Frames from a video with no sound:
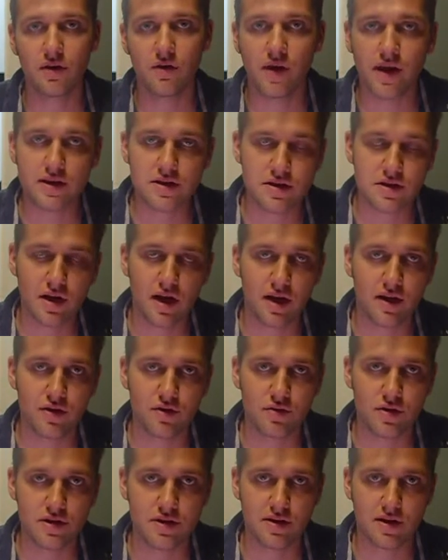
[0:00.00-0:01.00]
that's kind of
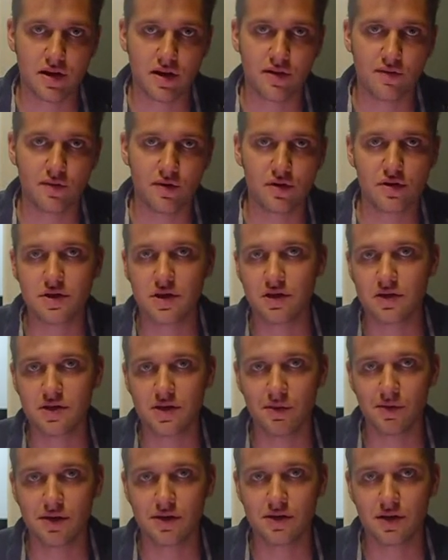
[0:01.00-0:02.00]
the reason that it converts into
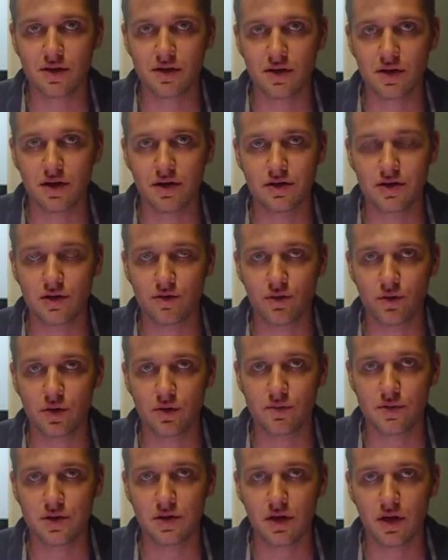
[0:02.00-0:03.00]
some of these other energy
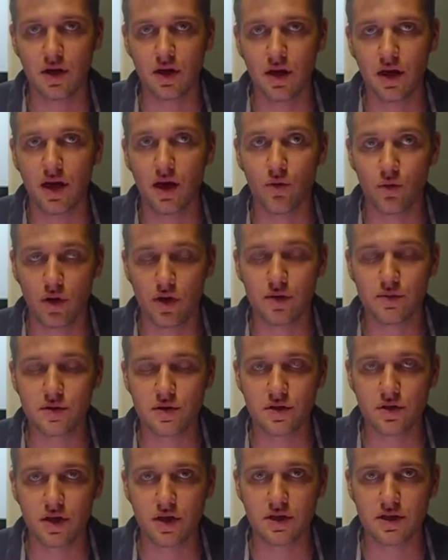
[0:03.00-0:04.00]
forms, and one of them is
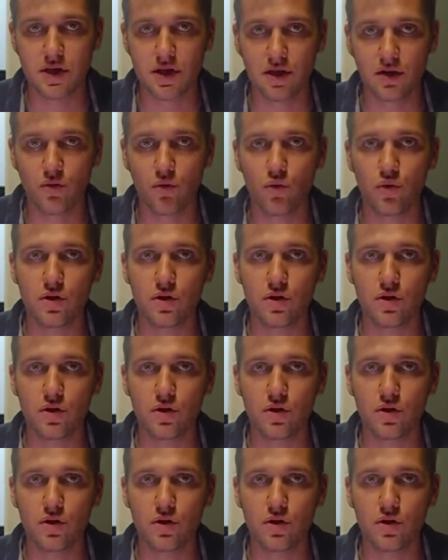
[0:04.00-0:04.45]
creatine.